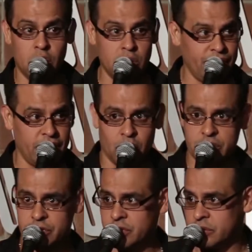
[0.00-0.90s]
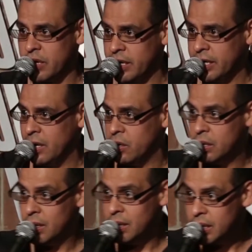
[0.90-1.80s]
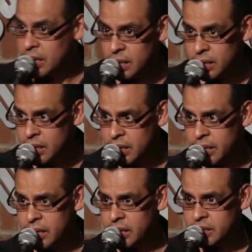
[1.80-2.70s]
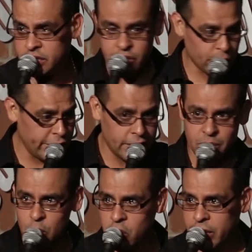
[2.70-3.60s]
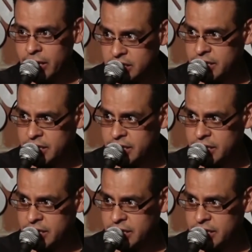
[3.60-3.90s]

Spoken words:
Who the fuck wants juice right now? It's 3 in the morning.